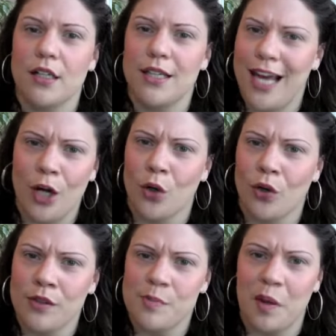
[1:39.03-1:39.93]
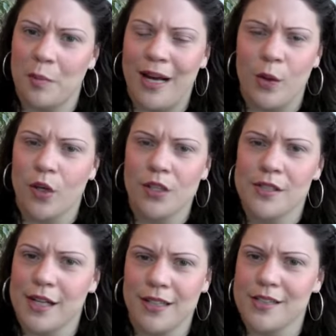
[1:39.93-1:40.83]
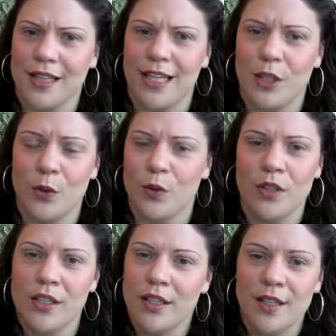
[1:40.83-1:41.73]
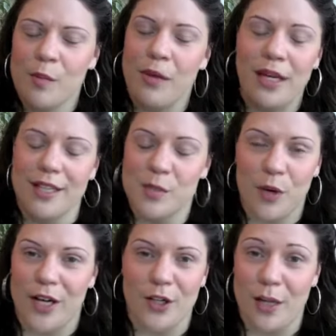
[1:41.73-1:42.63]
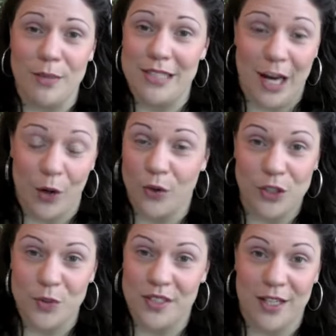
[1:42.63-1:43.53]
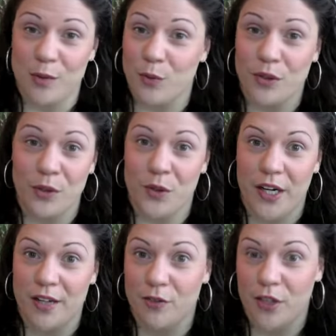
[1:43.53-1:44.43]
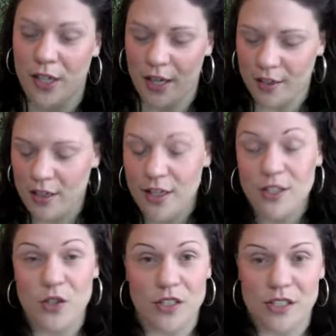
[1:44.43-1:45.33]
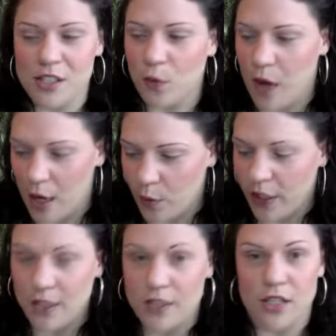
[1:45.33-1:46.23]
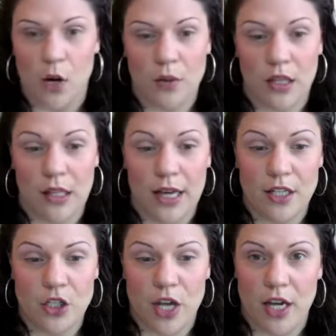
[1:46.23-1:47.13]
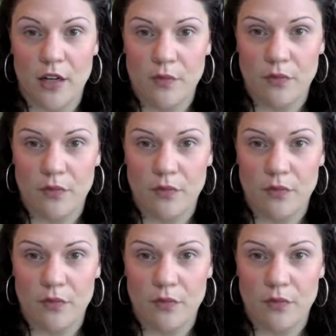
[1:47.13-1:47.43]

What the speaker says: Carol, spelled backwards. I guess the lady who made this brand, her name is Carol. She was getting real creative one day. So this is Lorac. We're going to start with the lightest shade.